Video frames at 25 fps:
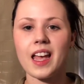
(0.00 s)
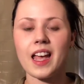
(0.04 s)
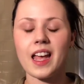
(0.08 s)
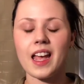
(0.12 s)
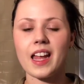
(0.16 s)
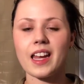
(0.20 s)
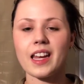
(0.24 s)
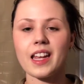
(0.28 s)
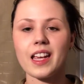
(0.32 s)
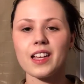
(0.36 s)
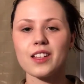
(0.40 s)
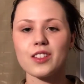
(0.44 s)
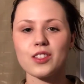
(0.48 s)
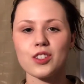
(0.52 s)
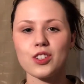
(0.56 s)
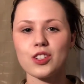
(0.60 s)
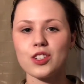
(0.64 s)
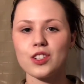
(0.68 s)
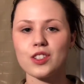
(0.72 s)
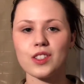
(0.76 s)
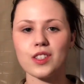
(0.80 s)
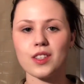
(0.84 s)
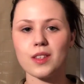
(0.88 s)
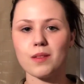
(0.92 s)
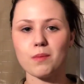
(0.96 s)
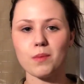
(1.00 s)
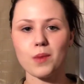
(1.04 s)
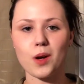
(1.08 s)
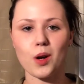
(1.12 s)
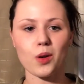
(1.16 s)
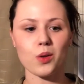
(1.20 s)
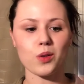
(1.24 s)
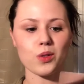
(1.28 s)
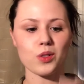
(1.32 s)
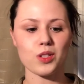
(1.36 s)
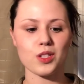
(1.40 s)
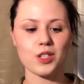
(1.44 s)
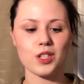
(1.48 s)
And it is just the
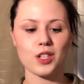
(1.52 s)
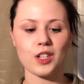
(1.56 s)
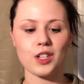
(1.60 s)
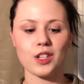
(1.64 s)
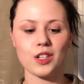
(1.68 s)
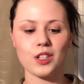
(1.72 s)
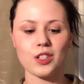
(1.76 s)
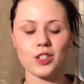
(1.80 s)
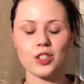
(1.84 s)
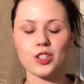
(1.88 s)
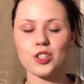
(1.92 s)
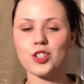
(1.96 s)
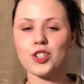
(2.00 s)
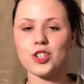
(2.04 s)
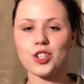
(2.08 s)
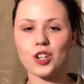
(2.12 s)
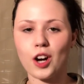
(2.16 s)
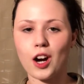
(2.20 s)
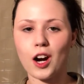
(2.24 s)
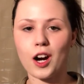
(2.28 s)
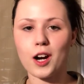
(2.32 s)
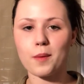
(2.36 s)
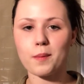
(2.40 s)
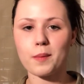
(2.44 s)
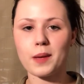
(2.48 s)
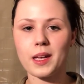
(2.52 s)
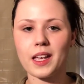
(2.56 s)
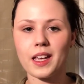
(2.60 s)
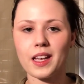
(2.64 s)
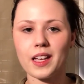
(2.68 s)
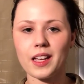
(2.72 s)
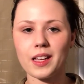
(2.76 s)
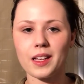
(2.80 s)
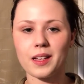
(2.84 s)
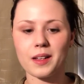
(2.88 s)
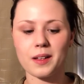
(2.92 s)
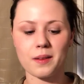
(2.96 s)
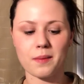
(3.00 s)
most
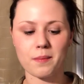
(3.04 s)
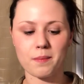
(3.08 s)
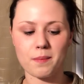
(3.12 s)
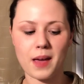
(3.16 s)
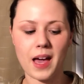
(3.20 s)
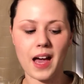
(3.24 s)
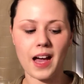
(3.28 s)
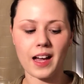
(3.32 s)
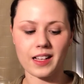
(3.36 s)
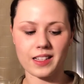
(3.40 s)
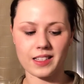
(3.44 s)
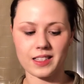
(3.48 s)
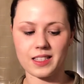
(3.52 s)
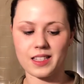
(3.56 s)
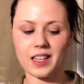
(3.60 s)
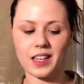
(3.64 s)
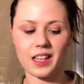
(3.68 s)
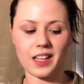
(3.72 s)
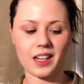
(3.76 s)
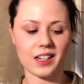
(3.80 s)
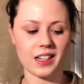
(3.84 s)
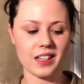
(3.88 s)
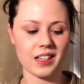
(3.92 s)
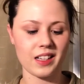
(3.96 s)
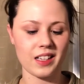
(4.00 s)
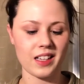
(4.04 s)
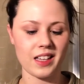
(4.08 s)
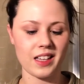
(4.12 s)
charming magazine.